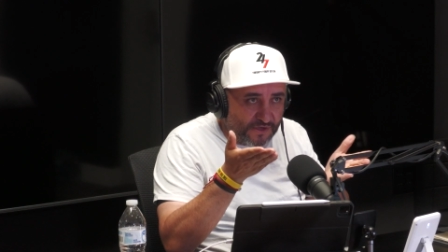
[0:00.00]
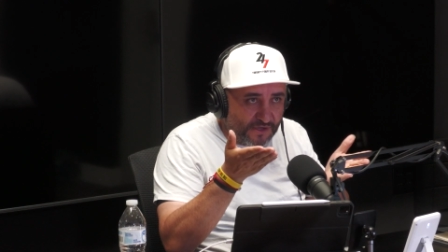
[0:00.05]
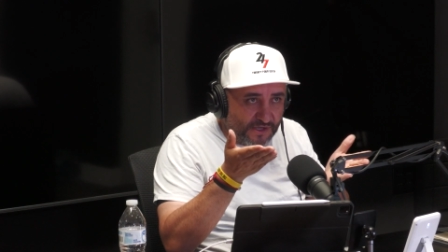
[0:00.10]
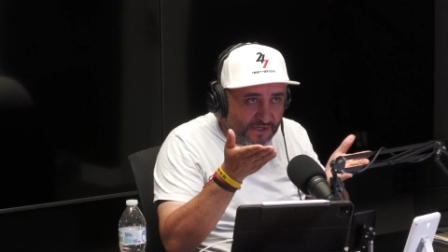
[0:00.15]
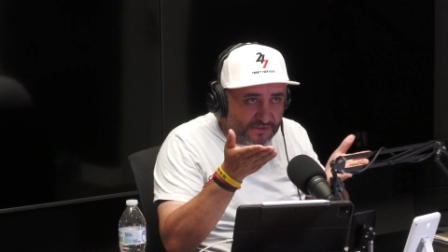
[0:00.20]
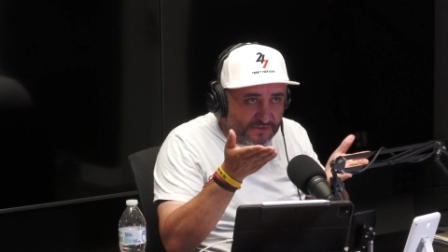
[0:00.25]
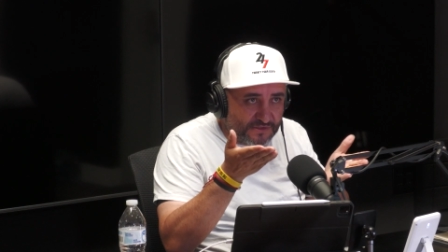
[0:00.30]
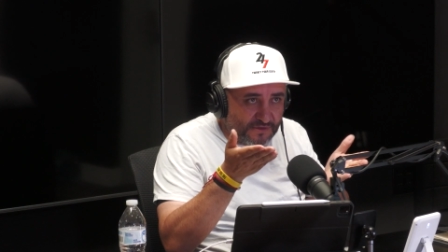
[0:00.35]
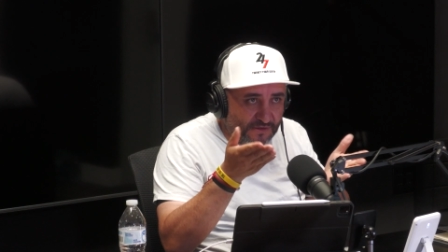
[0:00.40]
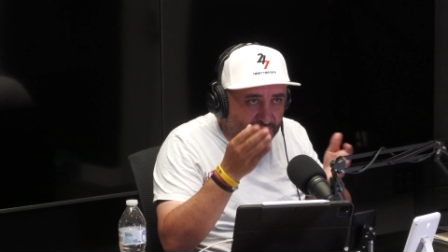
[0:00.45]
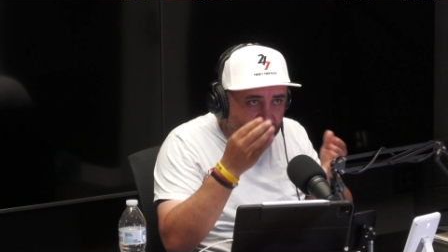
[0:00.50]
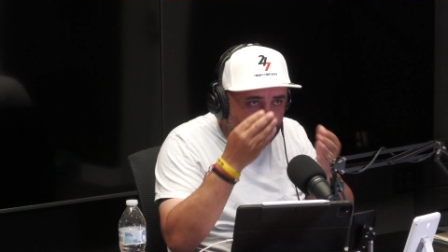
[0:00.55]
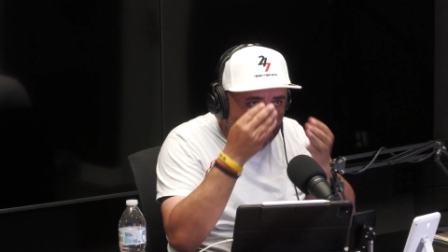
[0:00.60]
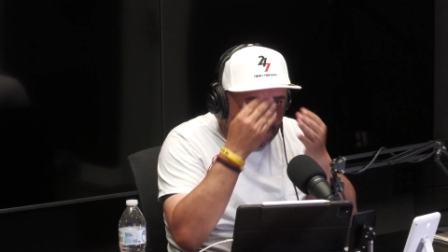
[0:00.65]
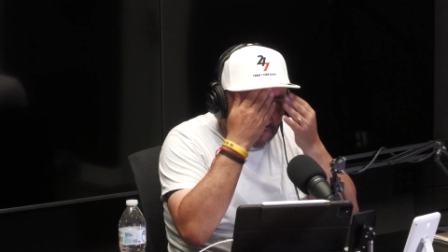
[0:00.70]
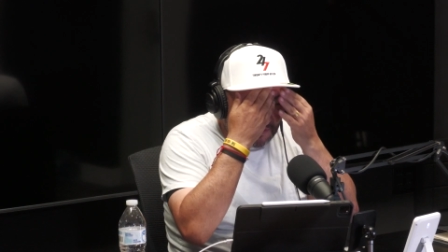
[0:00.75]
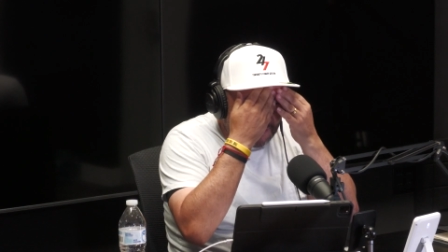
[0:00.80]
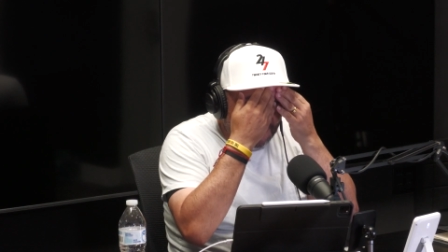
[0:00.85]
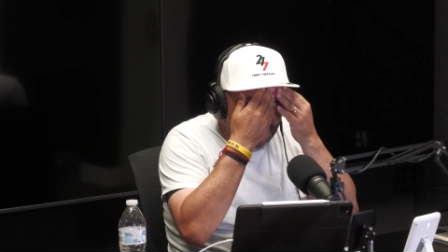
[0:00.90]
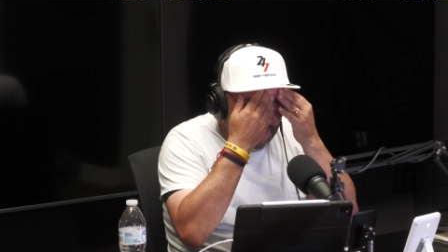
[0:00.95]
years old.
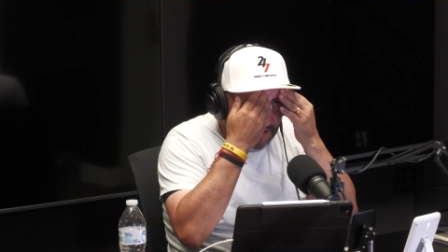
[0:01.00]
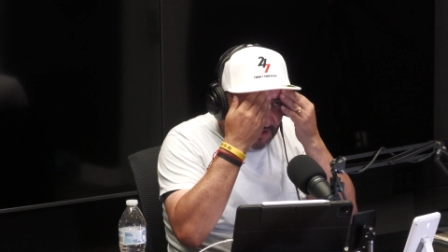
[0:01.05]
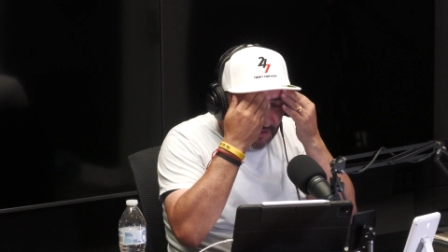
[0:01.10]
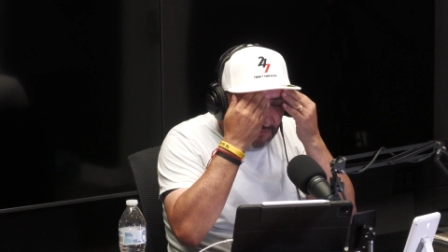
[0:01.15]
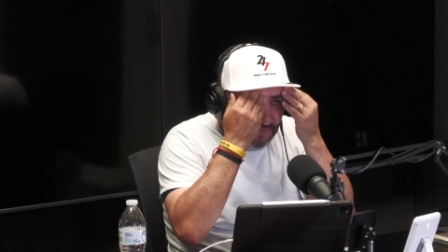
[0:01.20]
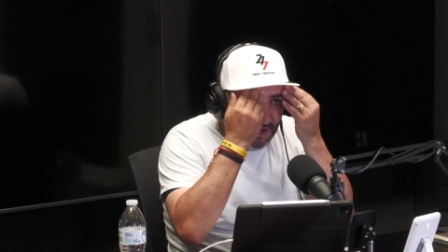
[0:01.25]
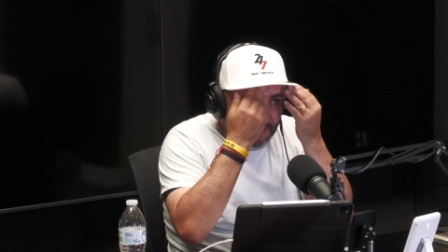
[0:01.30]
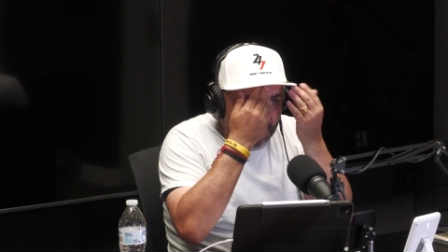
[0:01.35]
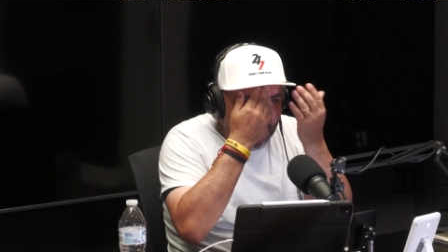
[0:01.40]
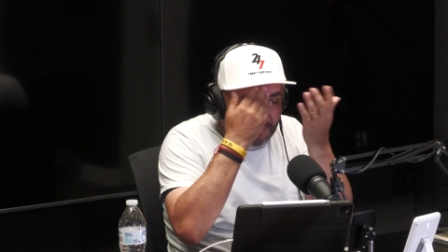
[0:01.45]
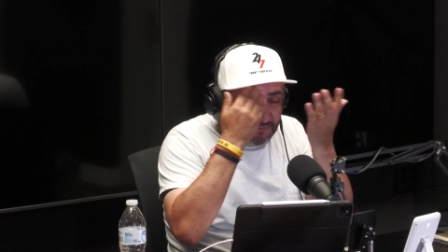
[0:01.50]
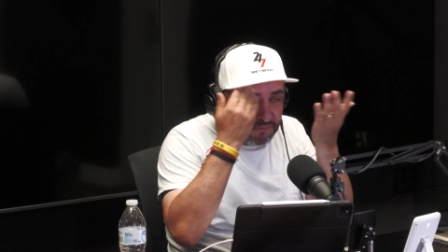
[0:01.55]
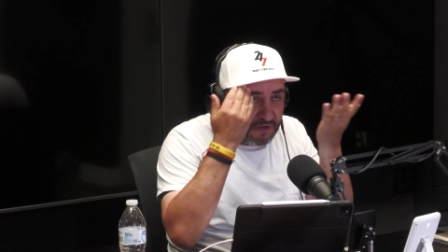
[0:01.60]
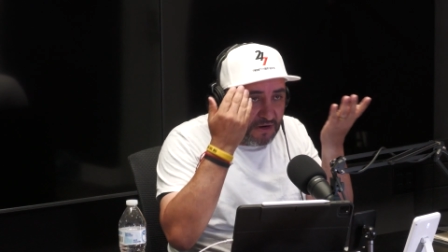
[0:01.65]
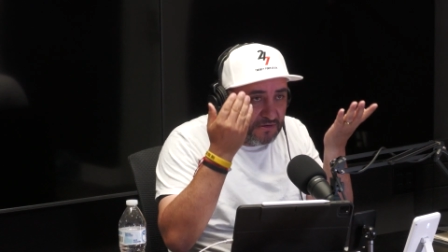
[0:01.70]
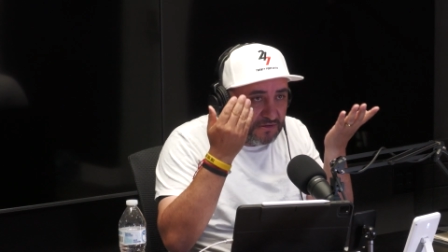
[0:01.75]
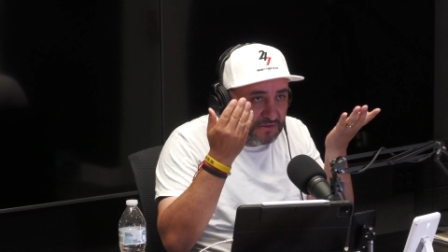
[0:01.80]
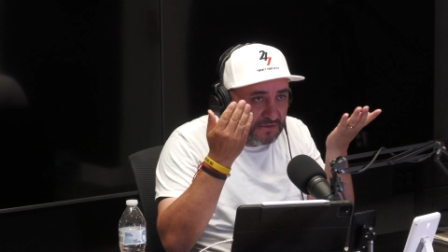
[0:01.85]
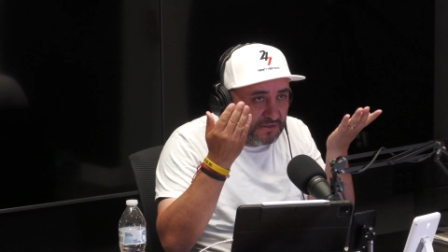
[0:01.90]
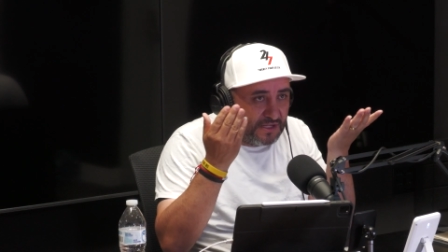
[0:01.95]
So maybe I
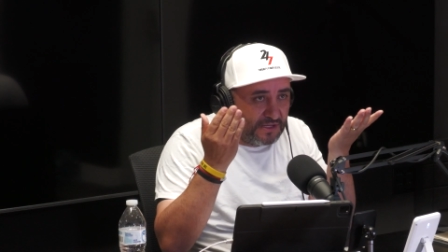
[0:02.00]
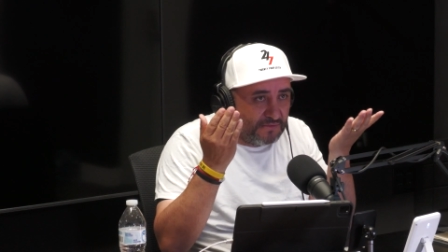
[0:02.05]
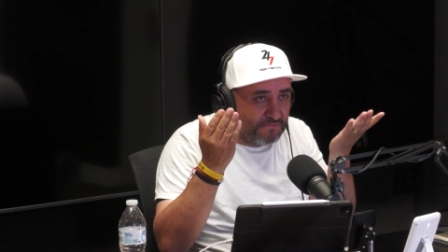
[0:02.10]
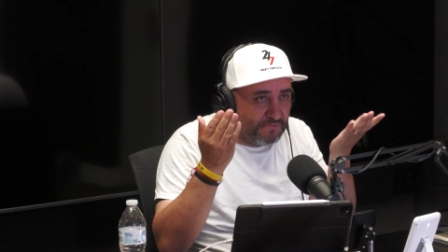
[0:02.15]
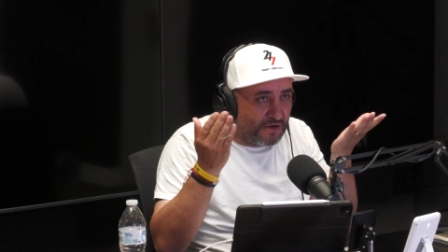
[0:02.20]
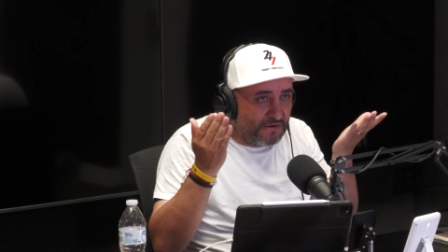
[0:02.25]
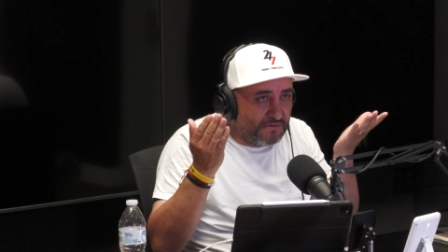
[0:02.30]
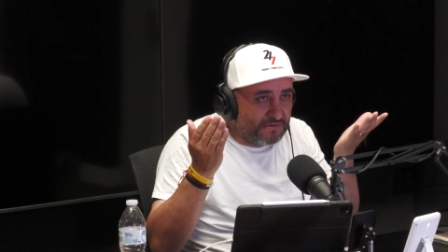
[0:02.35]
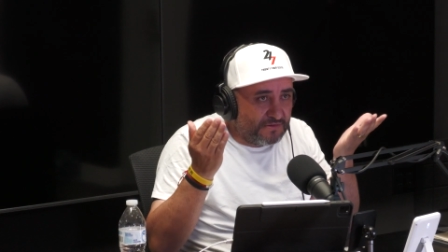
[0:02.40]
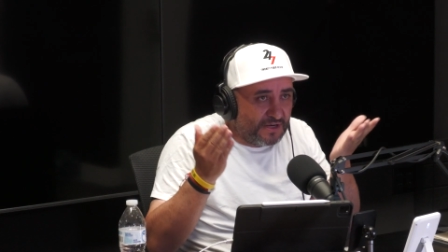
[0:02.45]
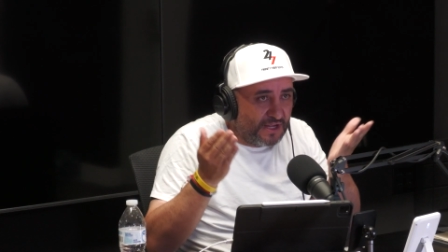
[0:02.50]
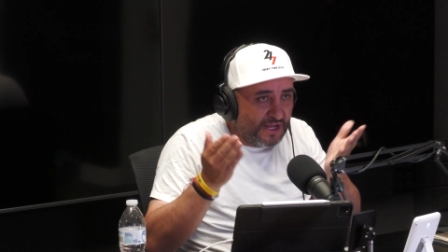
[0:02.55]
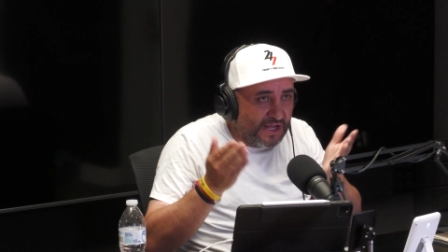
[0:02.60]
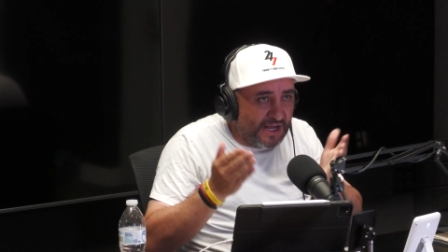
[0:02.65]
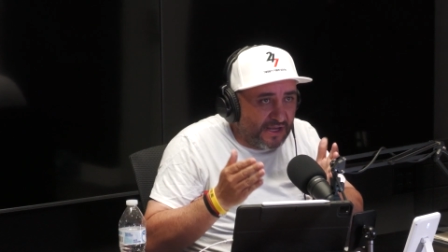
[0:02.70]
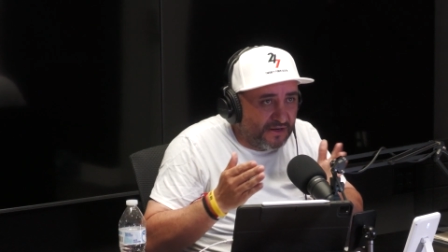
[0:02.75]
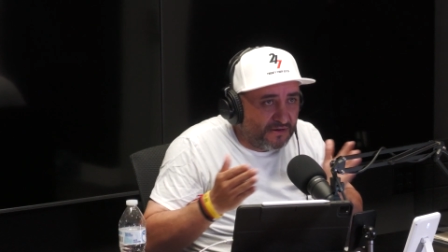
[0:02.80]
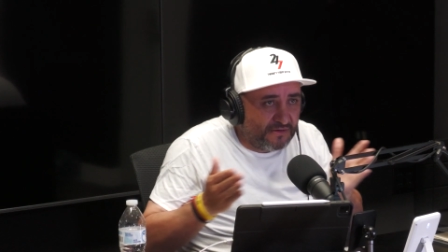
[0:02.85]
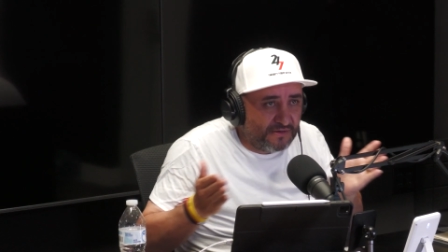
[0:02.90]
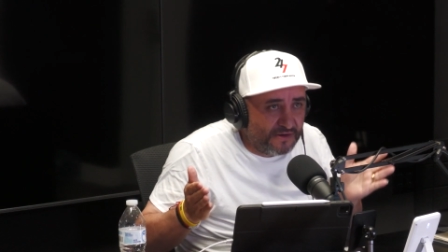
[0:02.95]
broke the bone.
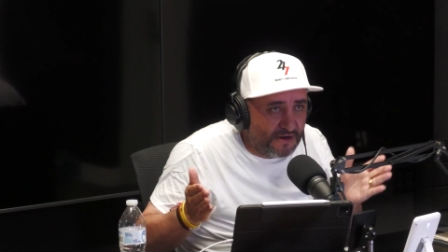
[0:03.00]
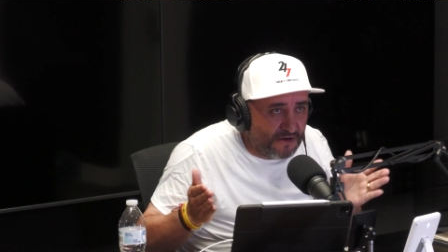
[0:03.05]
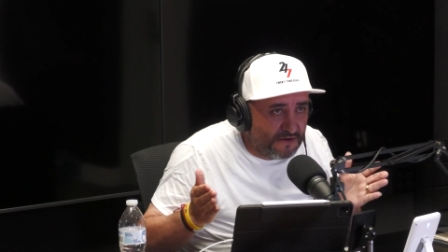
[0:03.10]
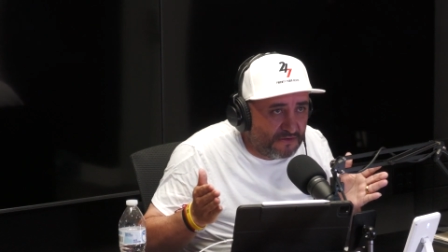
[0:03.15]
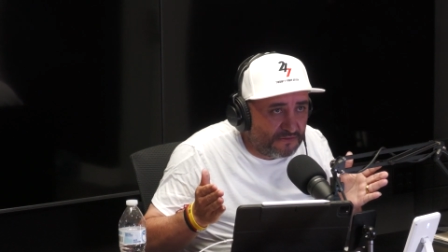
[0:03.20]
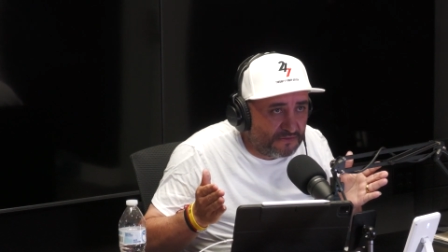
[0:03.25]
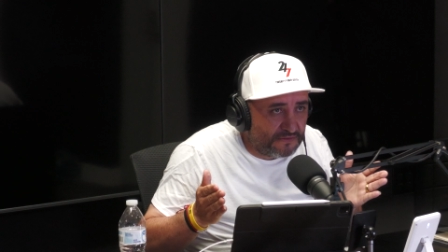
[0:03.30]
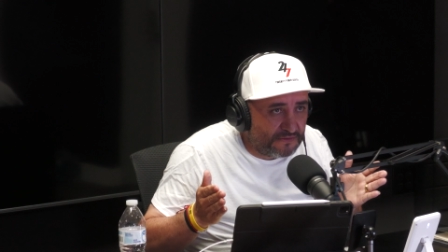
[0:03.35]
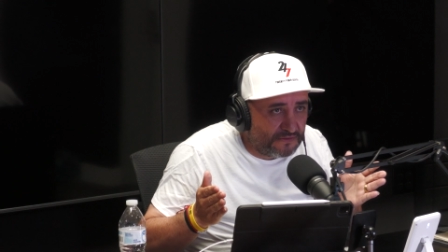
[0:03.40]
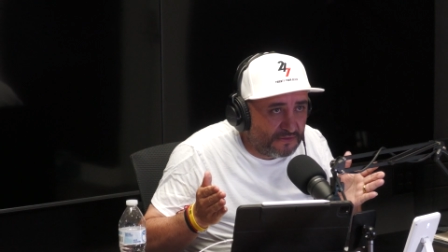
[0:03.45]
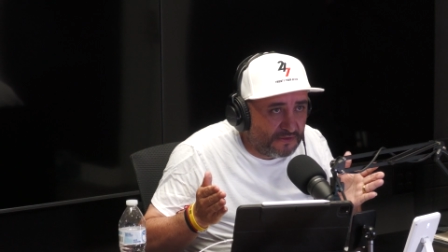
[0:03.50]
I don't know.